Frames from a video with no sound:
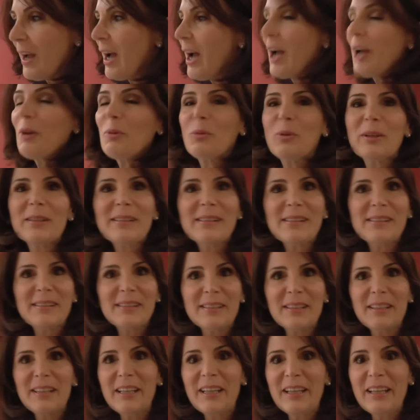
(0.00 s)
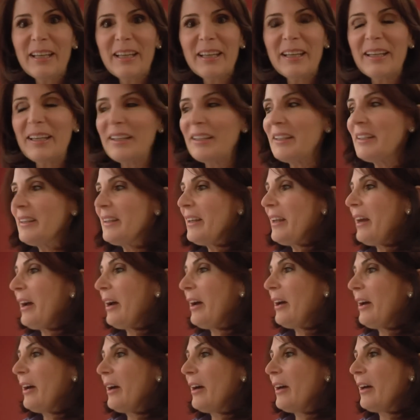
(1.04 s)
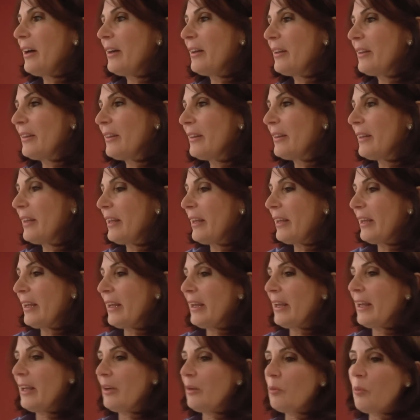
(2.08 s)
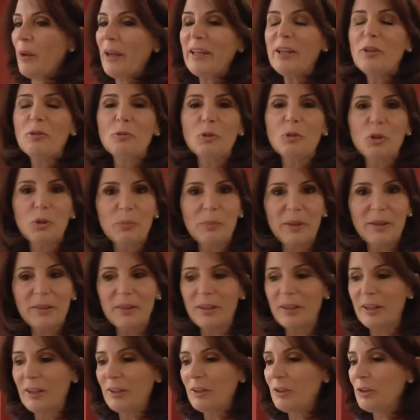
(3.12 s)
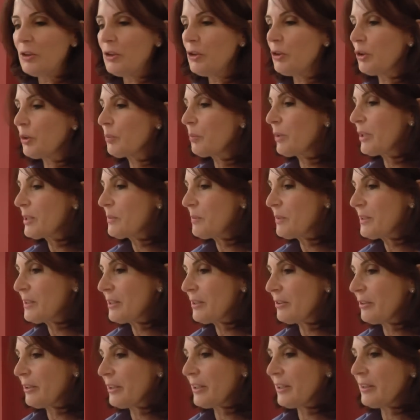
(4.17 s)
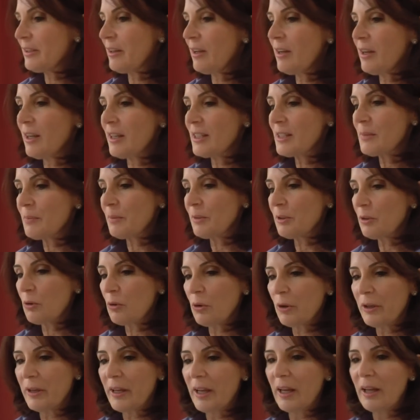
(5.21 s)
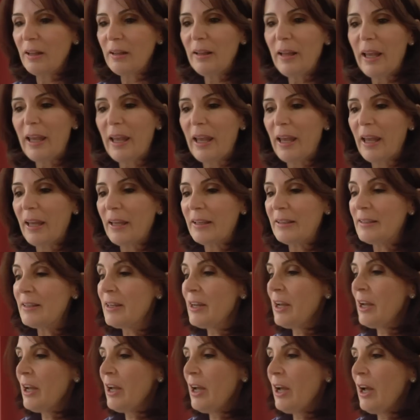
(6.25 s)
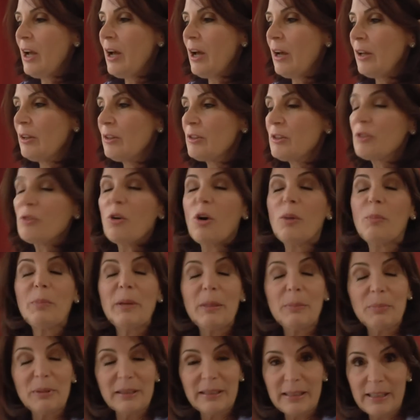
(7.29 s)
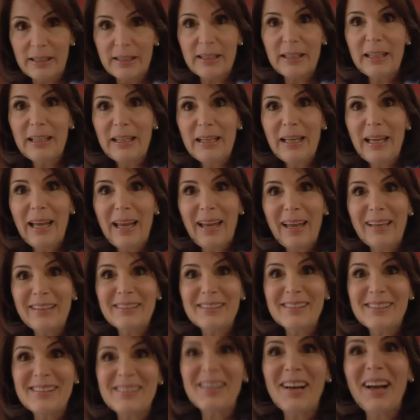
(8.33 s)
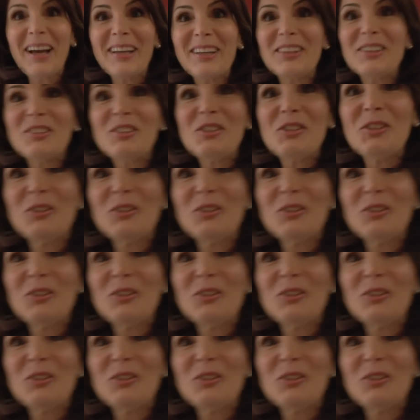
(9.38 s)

I was sitting in a waiting room at the New York Presbyterian Hospital, Cornell, and saw people knitting and decided